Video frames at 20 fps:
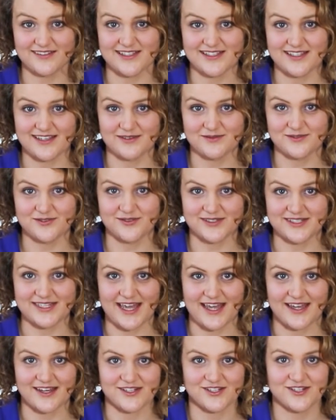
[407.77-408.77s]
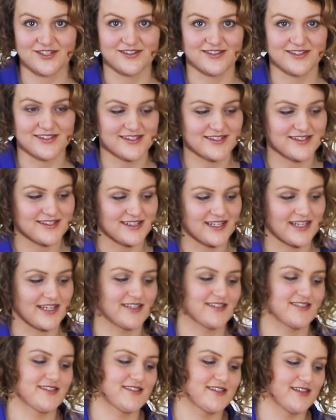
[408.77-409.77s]
it's time to attach the
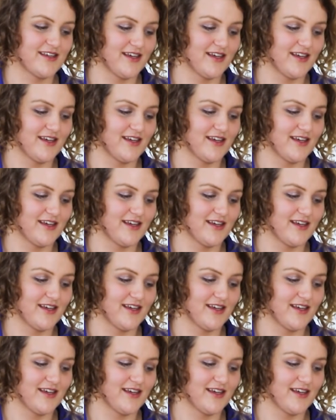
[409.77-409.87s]
sticks.